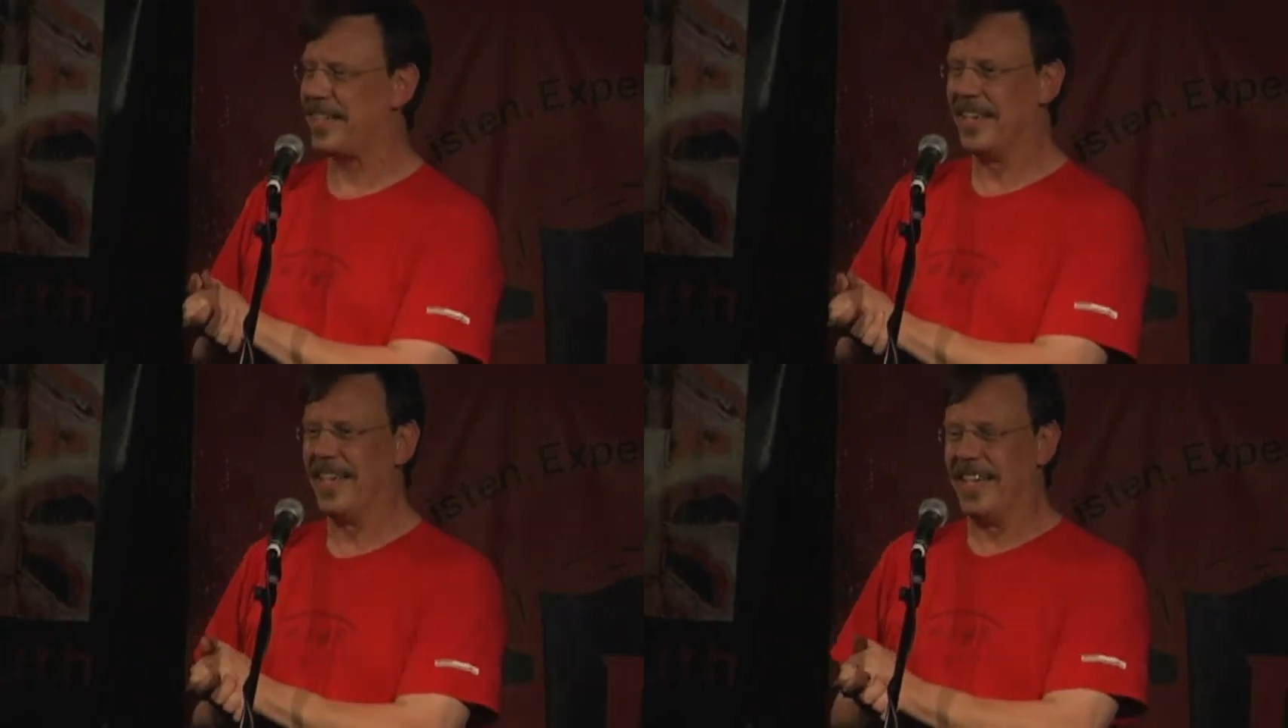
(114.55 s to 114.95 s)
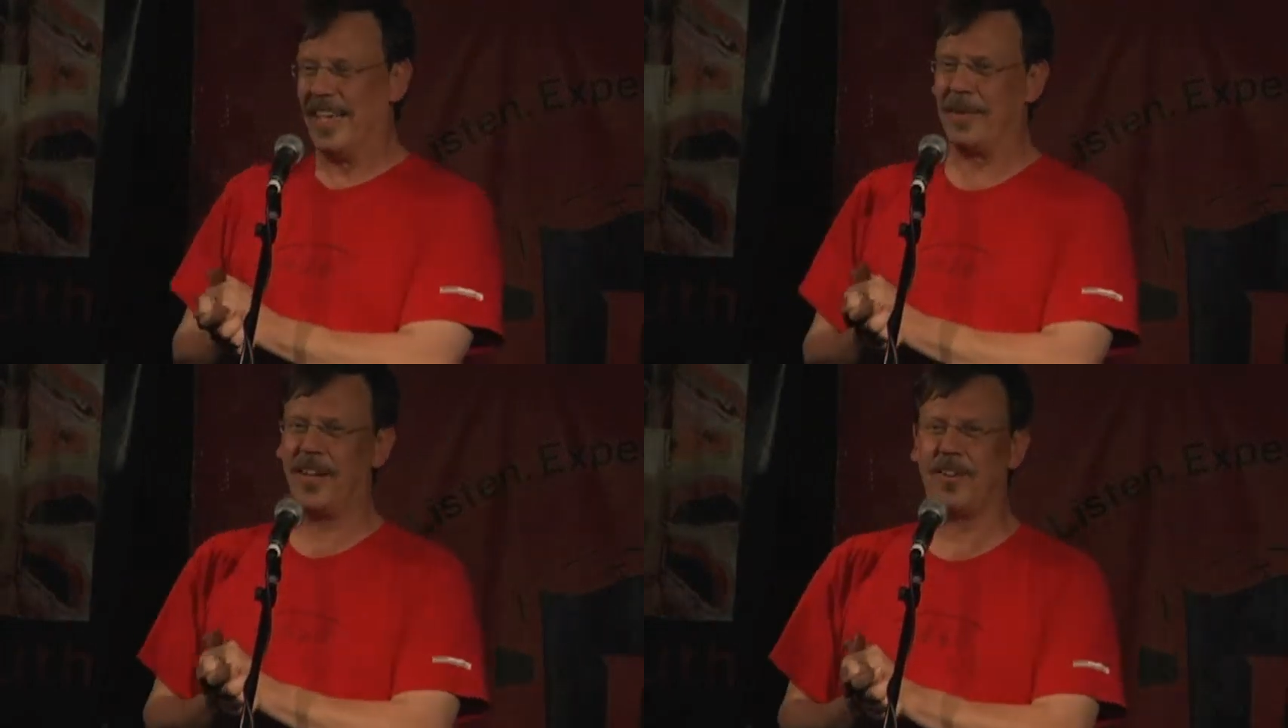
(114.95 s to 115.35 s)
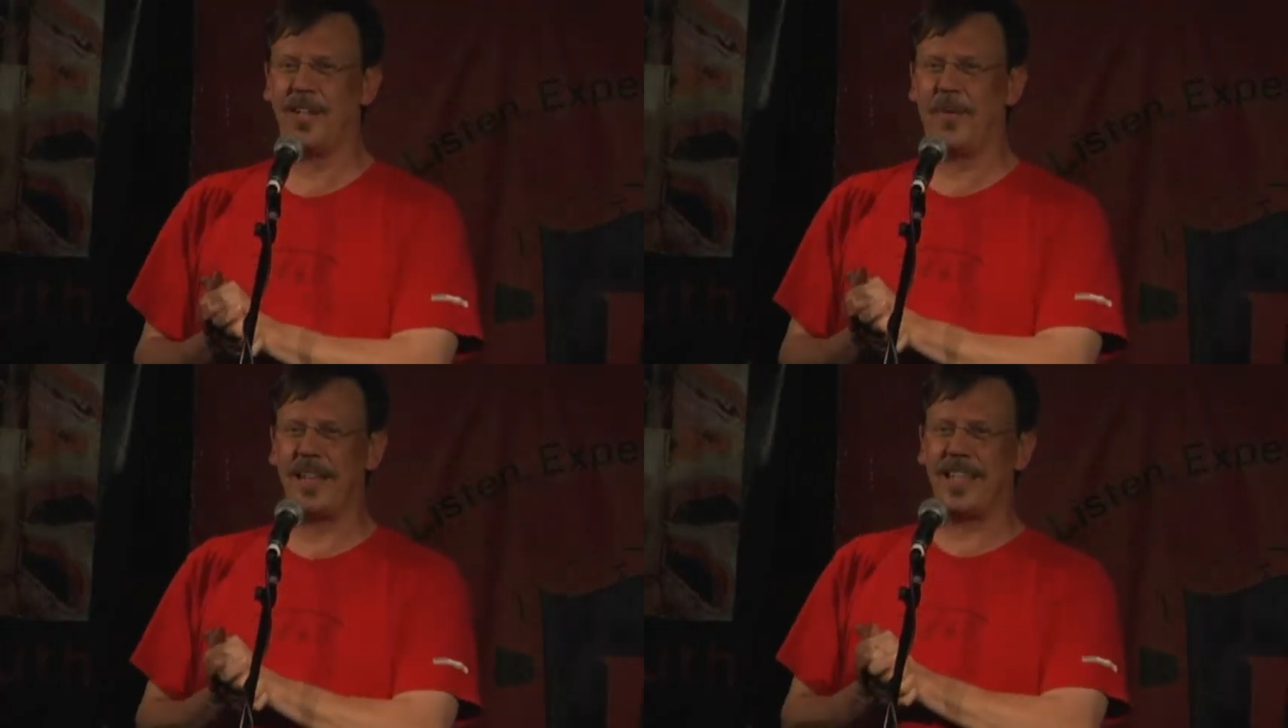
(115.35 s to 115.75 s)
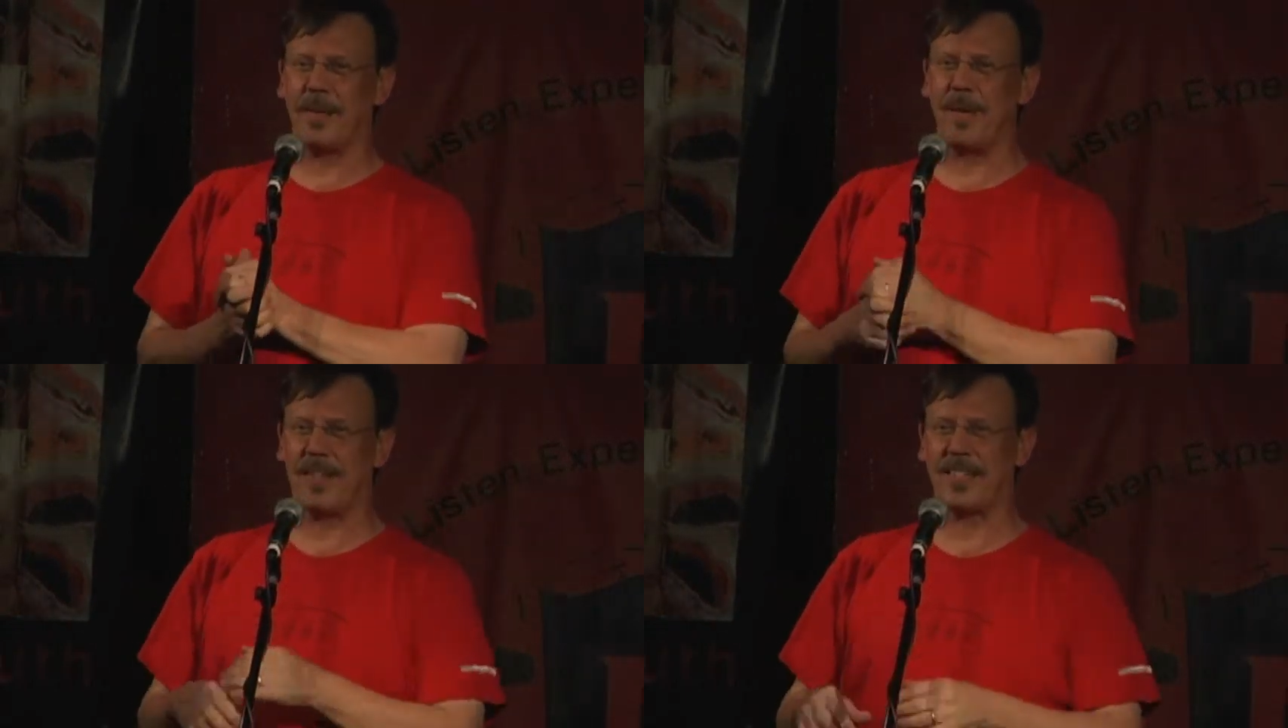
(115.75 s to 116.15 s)
And when you don't know anything
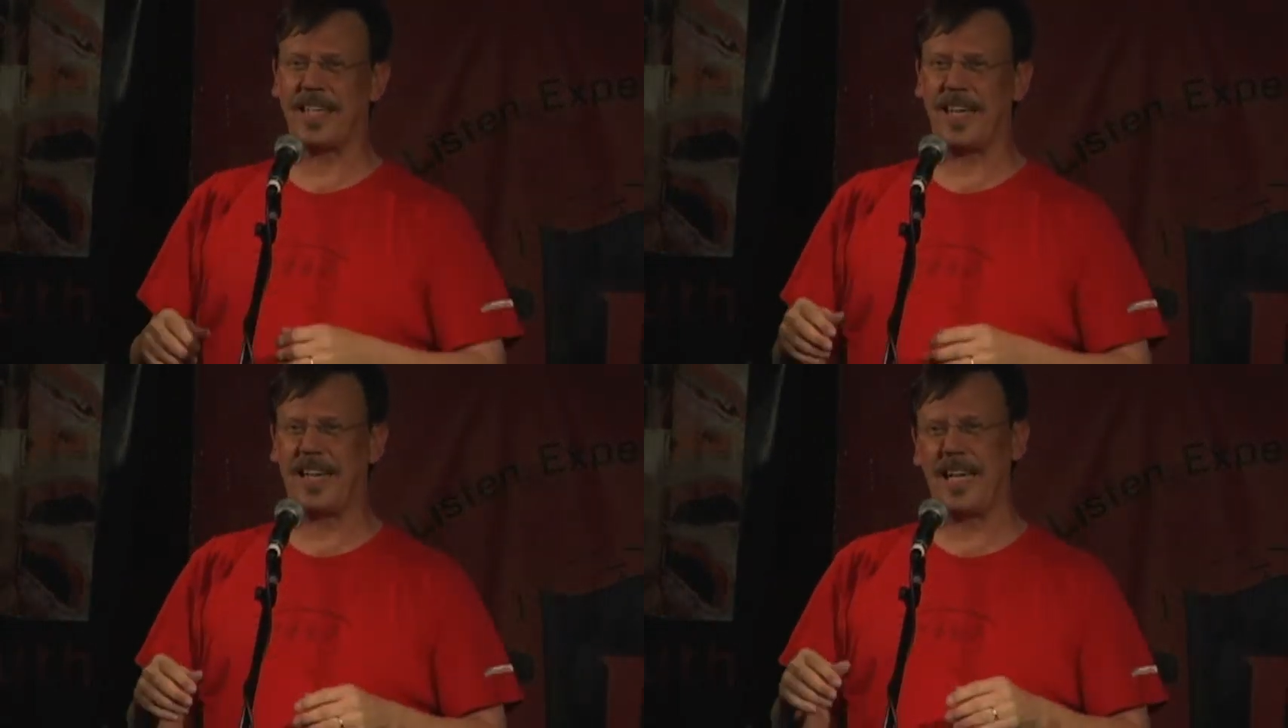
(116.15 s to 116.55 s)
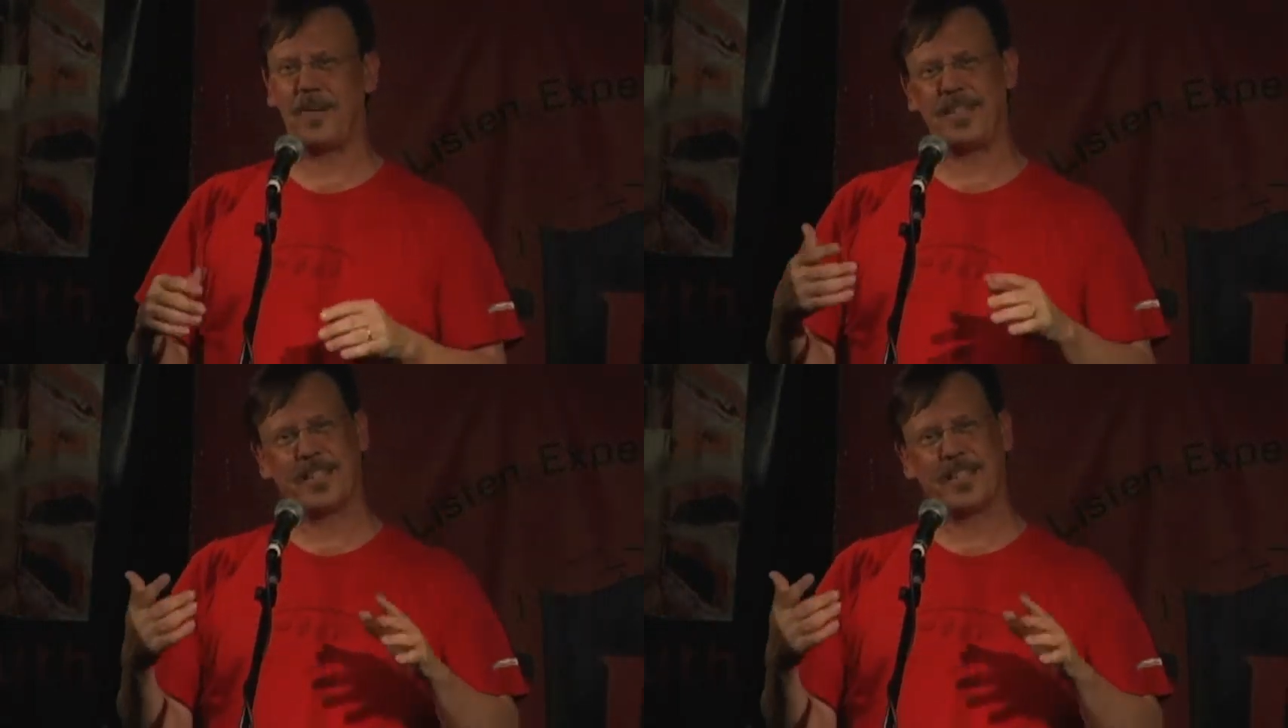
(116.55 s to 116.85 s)
about sign language,